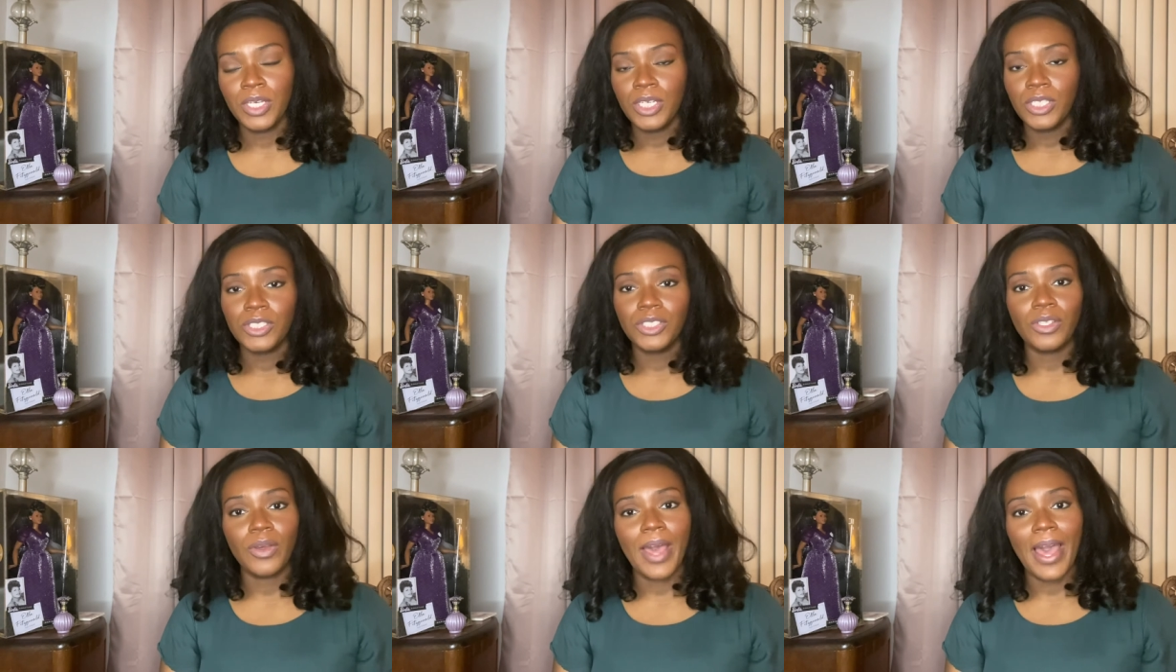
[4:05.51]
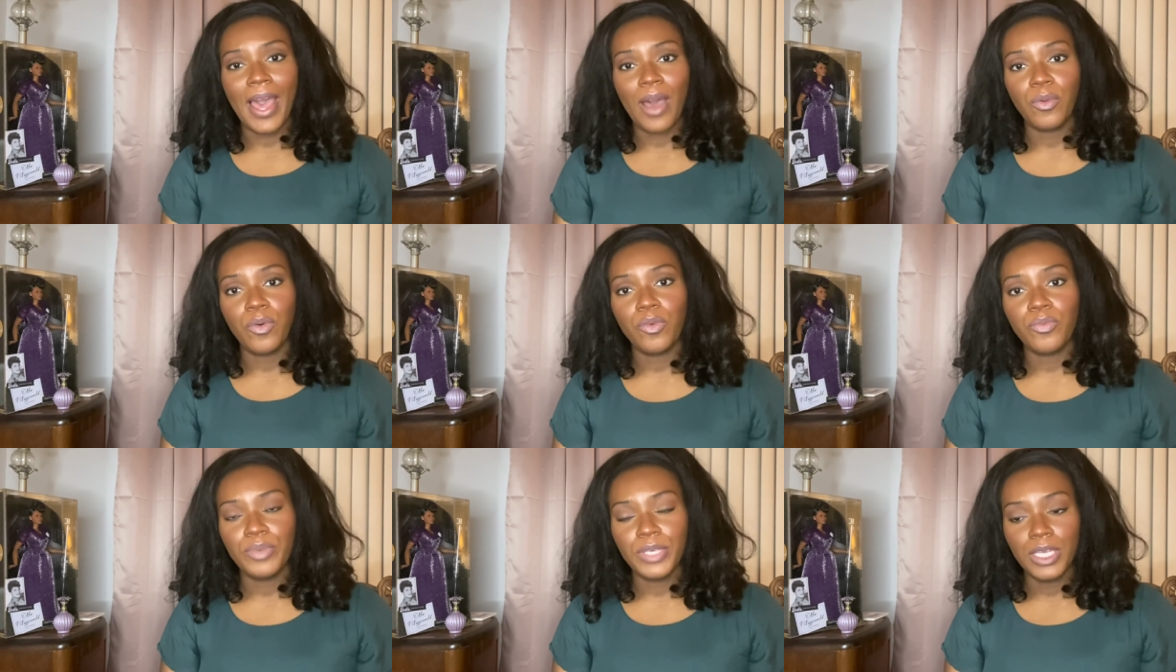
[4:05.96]
So I
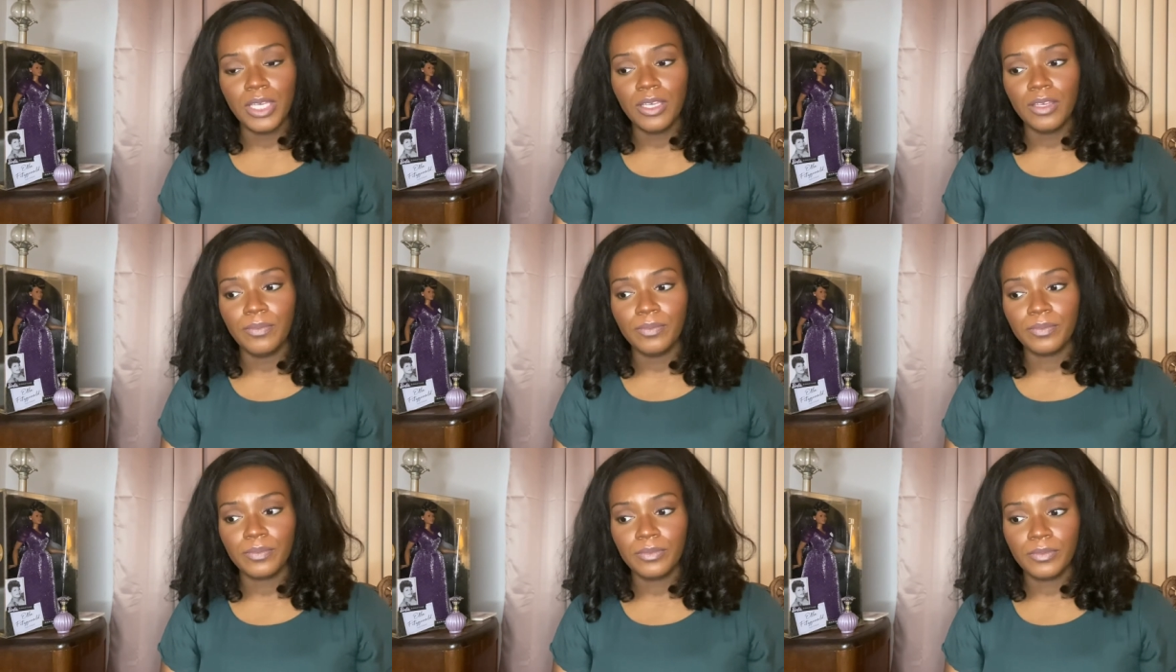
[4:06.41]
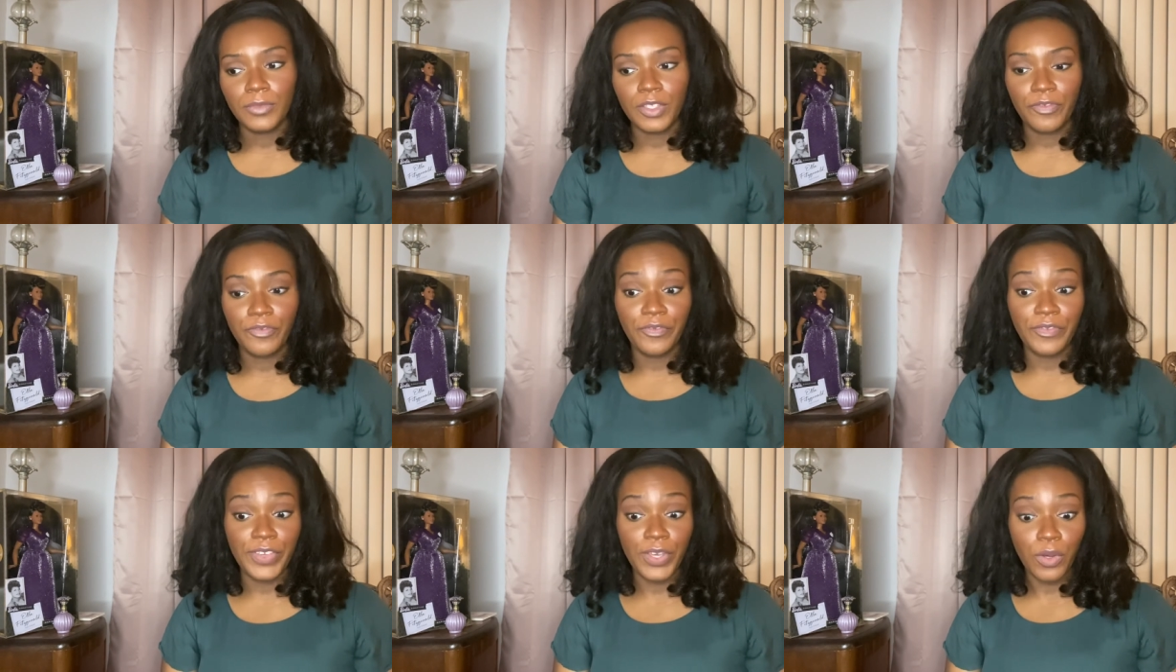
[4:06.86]
will be
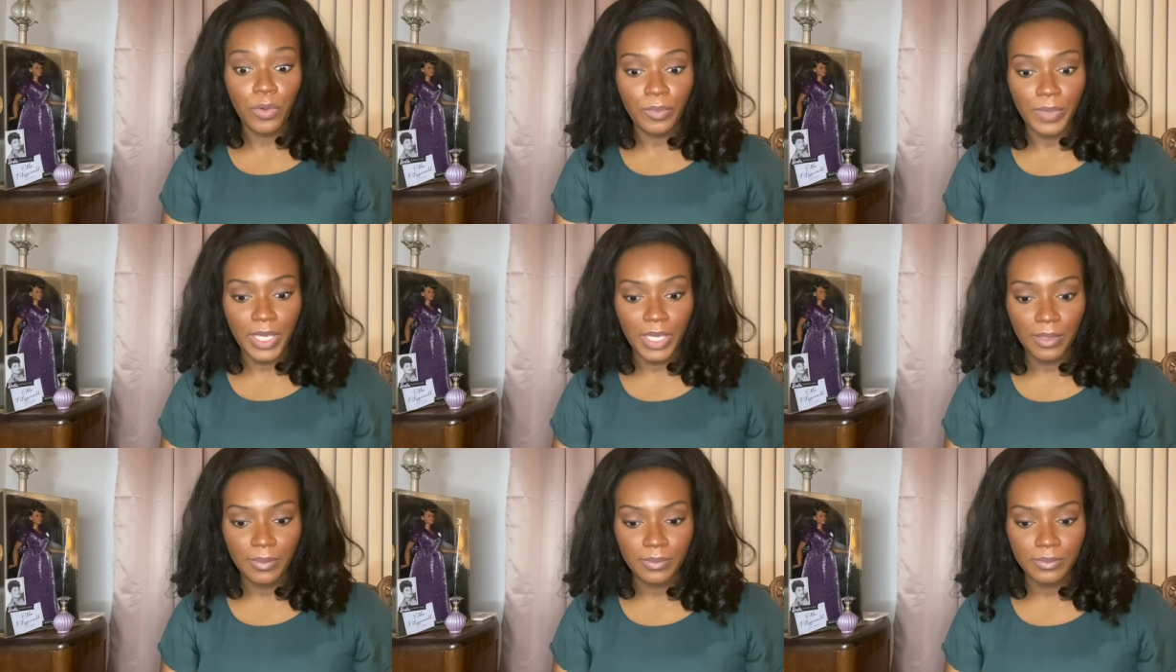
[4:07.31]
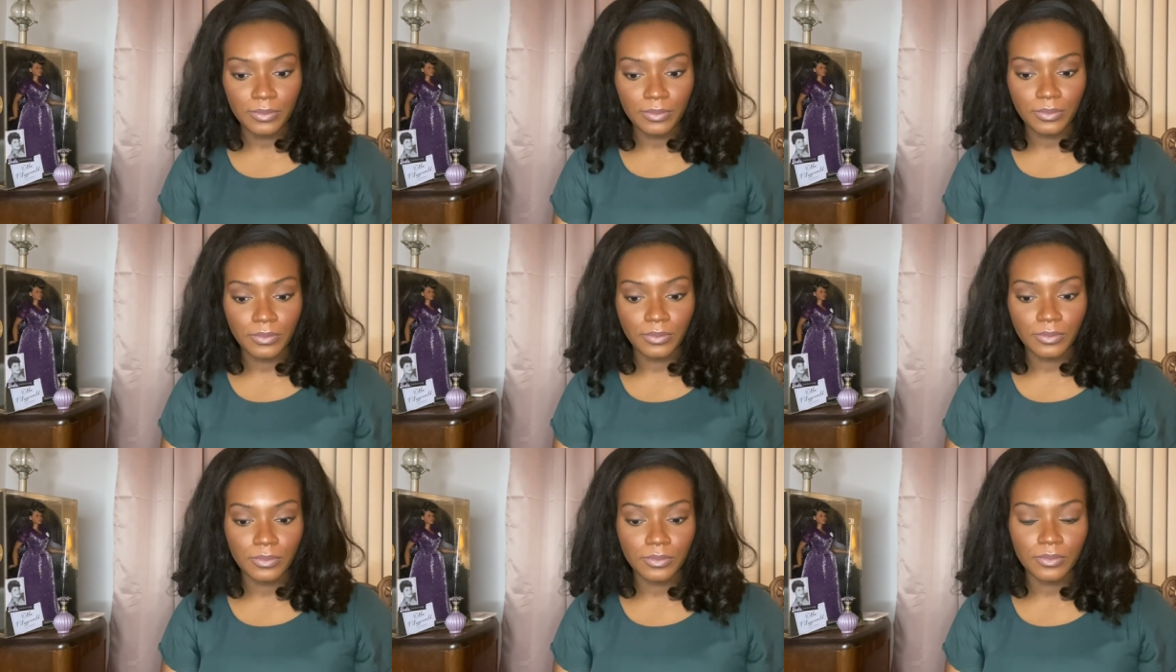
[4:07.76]
filming
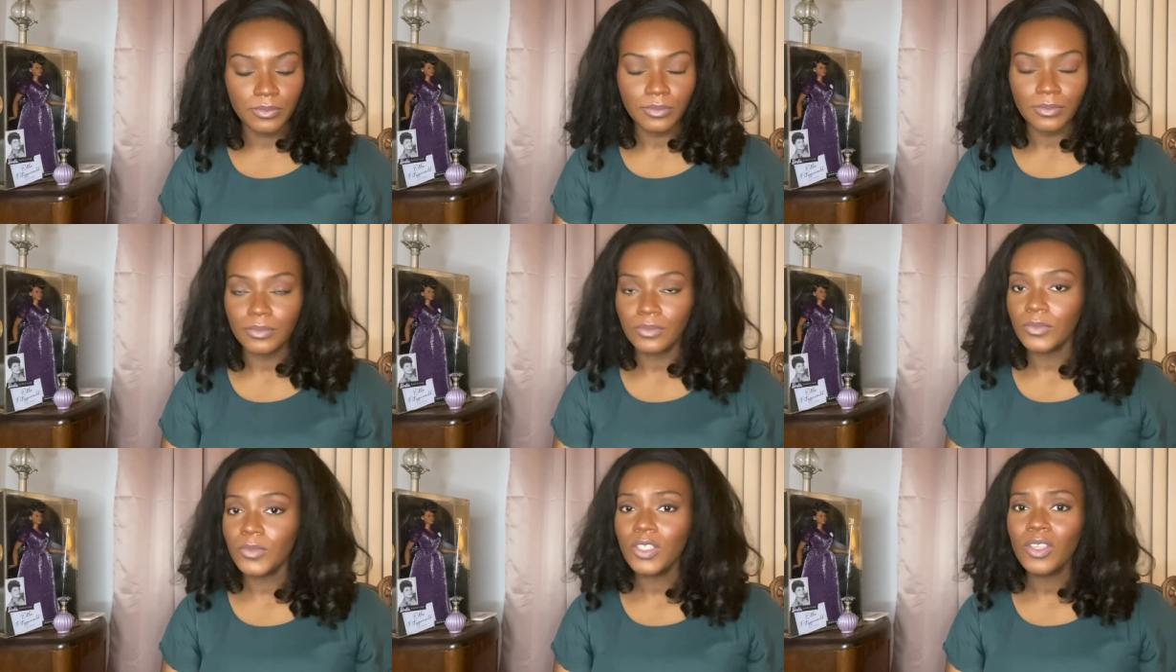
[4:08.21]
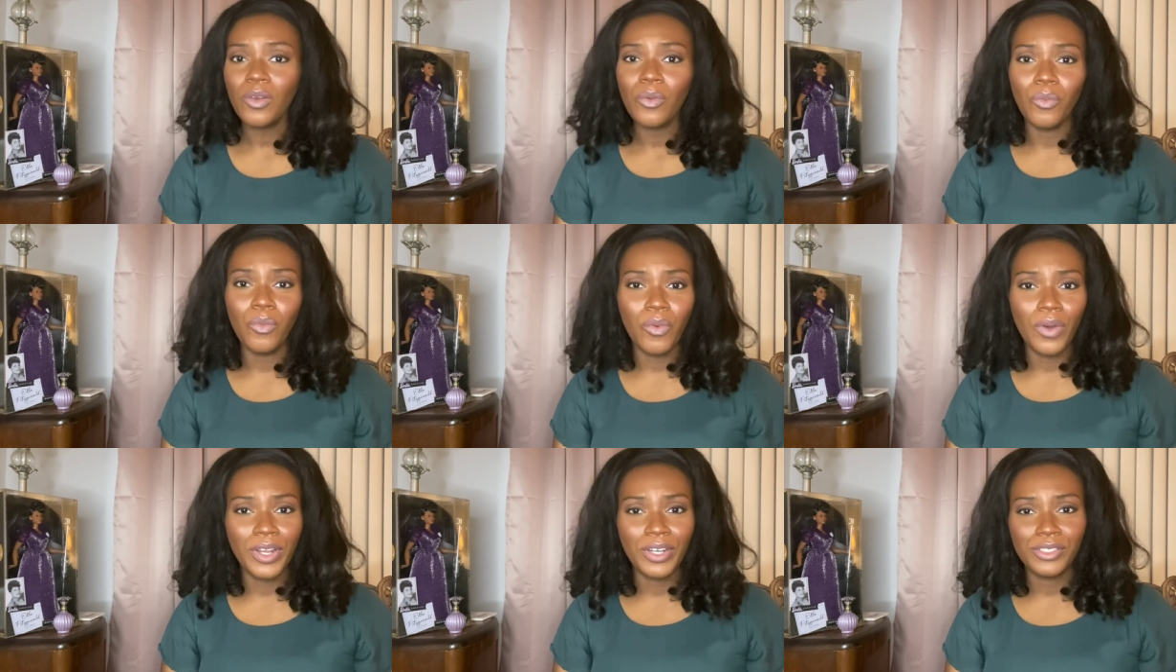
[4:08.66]

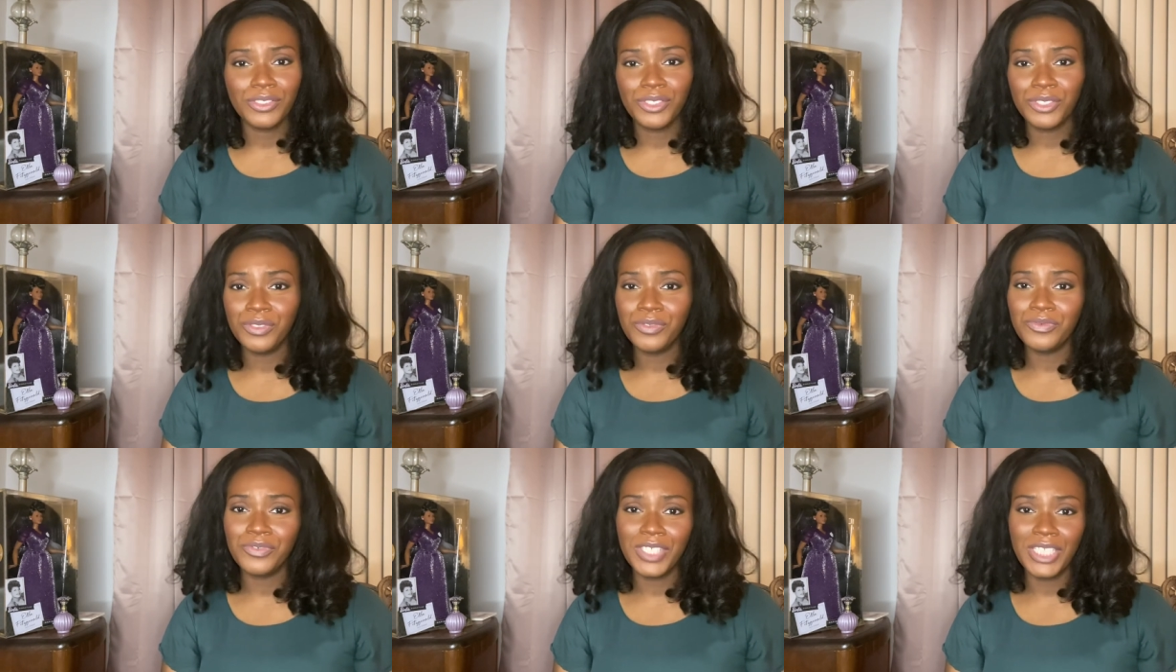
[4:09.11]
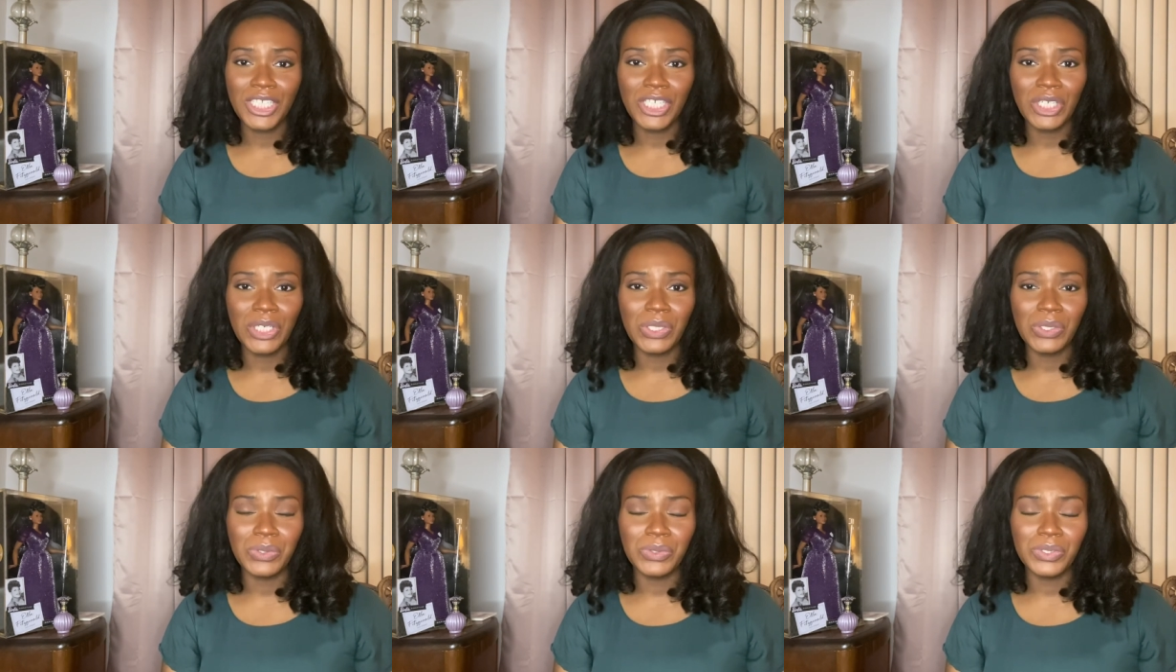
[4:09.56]
one or two
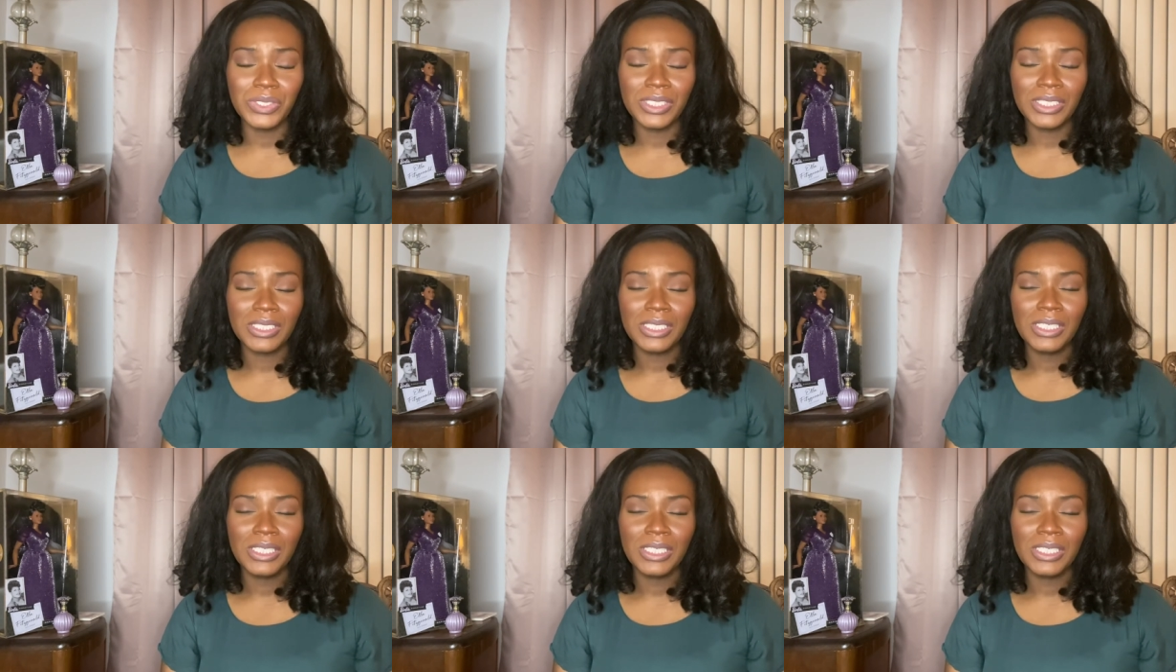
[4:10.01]
videos